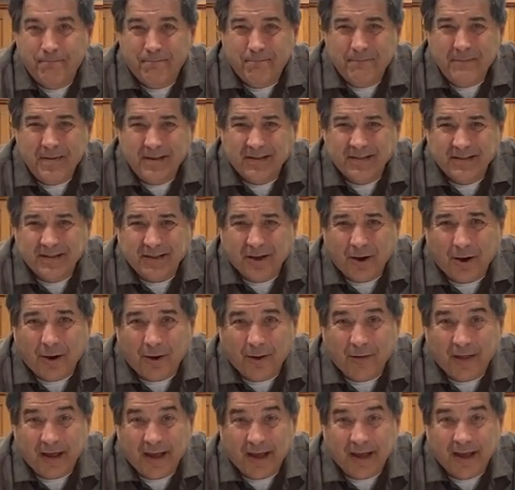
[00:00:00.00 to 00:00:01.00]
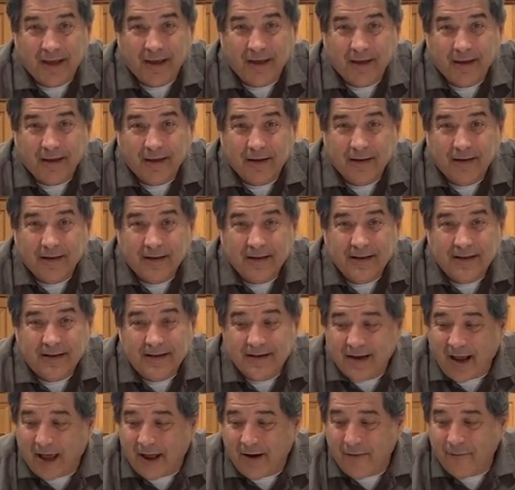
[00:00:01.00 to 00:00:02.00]
this is called a
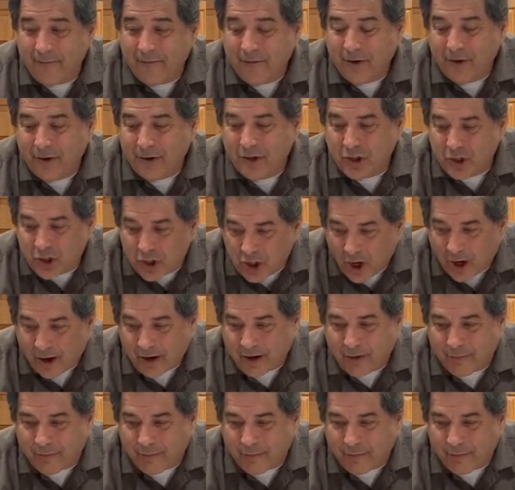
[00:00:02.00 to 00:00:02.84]
Denver chuck